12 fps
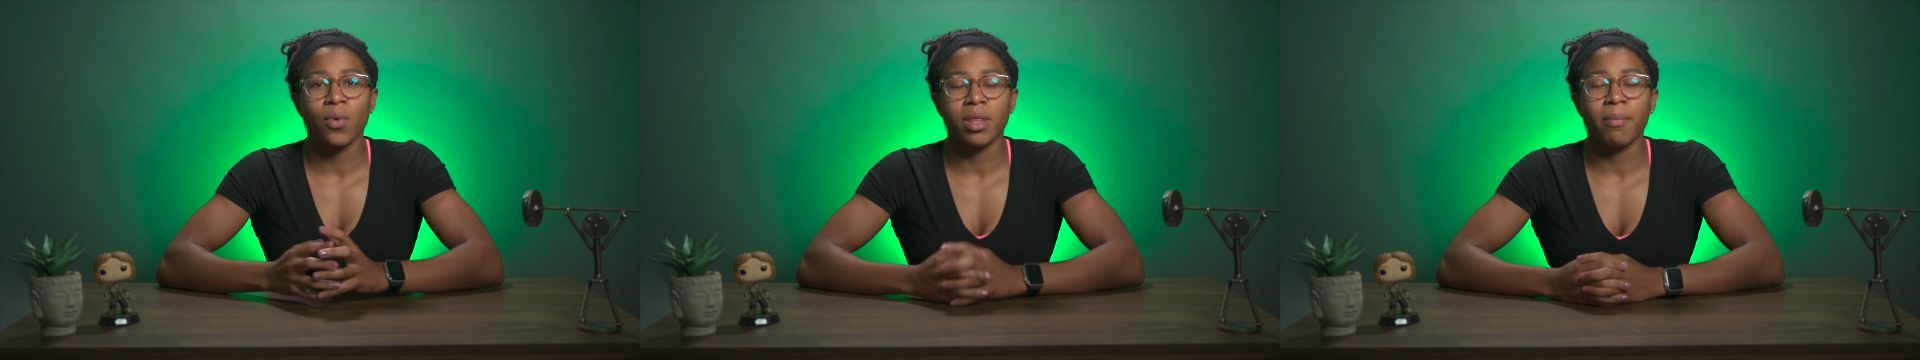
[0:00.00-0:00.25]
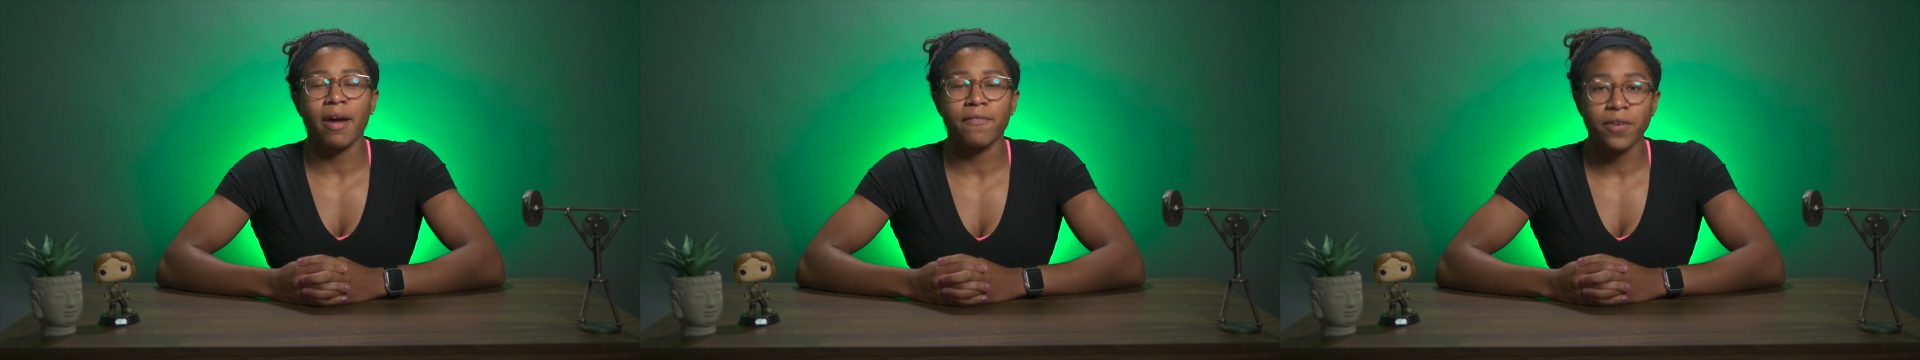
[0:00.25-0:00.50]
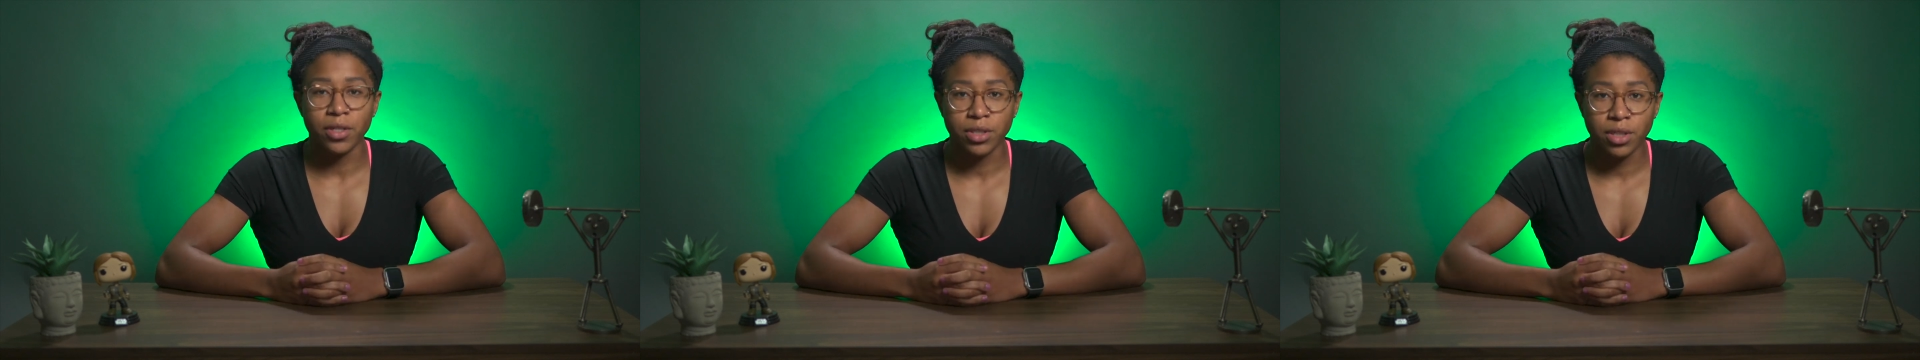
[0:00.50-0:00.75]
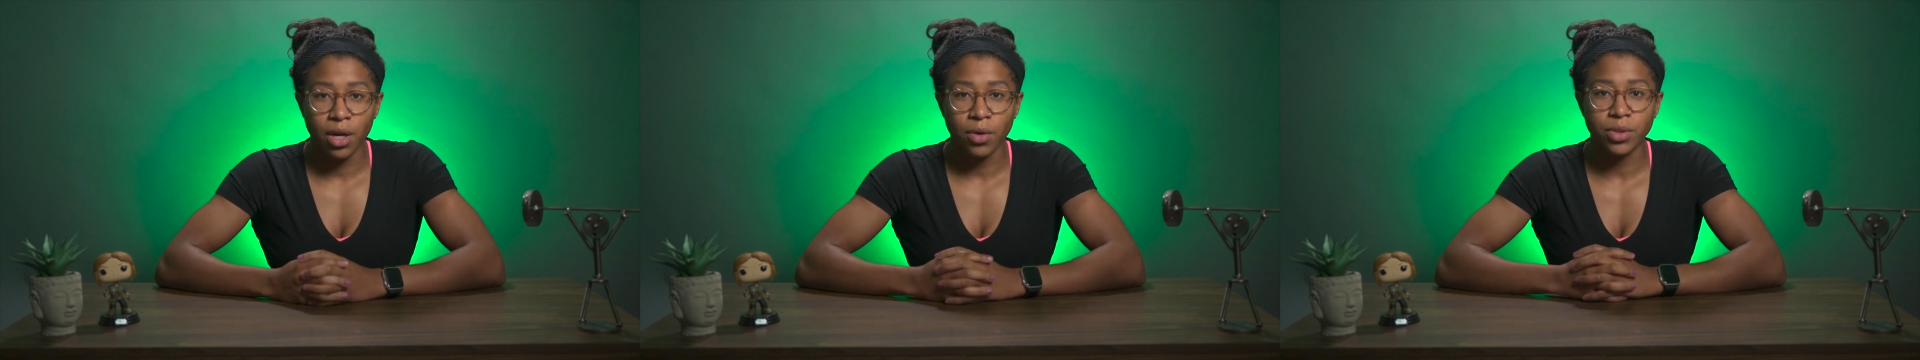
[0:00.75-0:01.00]
with my
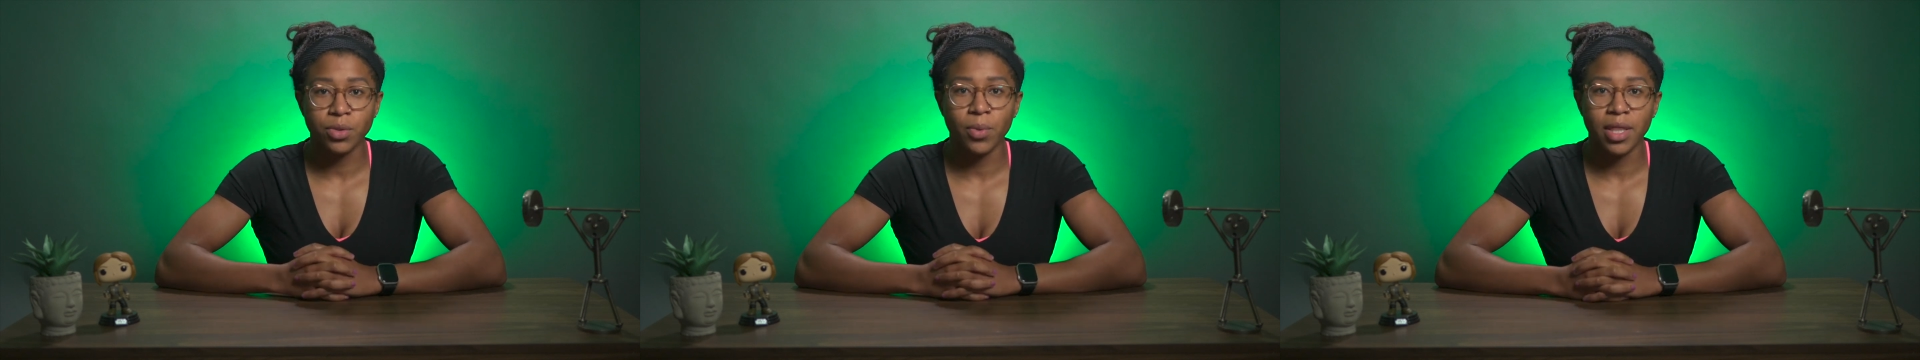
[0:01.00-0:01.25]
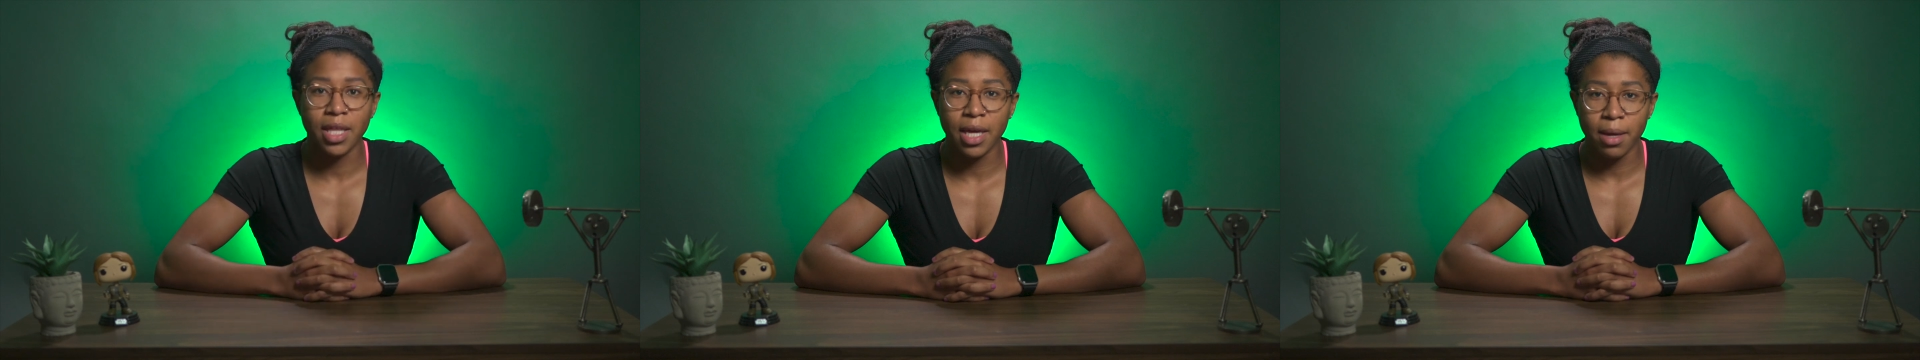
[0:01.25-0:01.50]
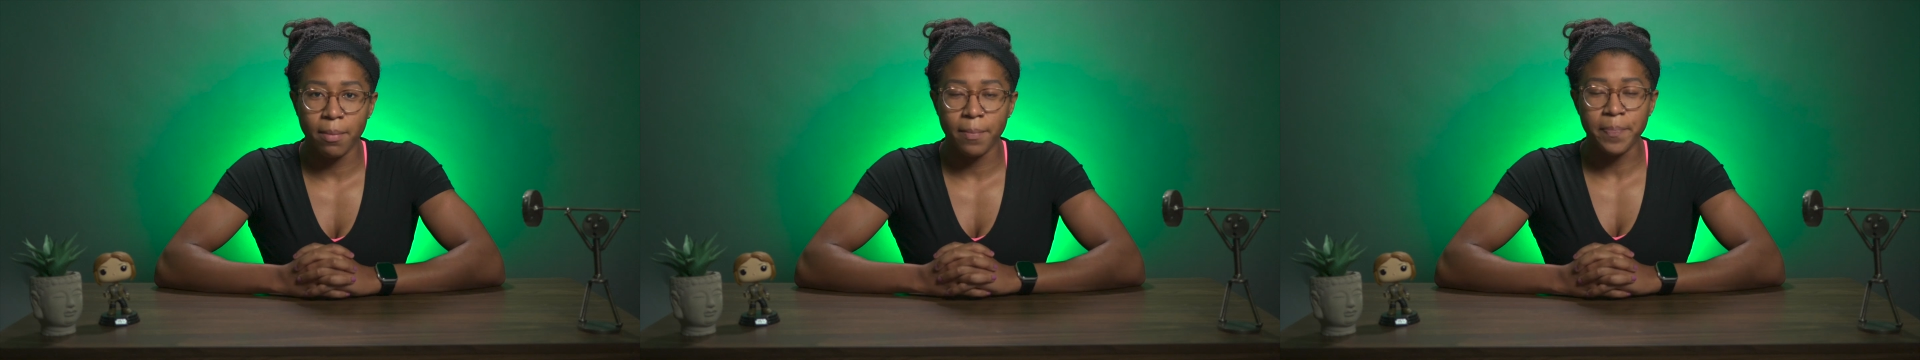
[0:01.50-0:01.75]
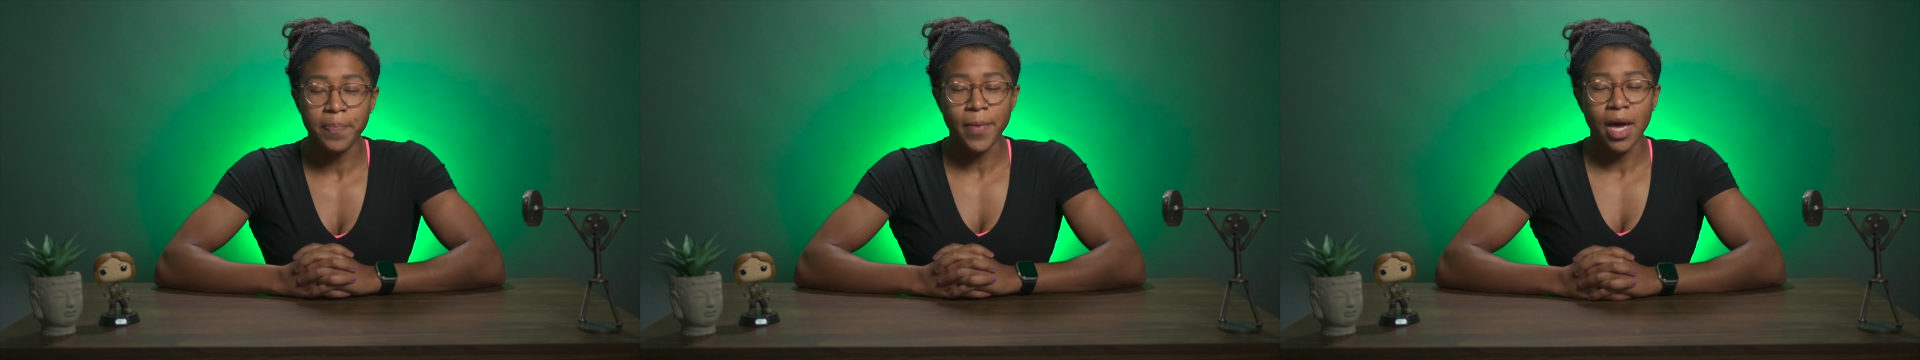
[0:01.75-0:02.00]
first coach, with him.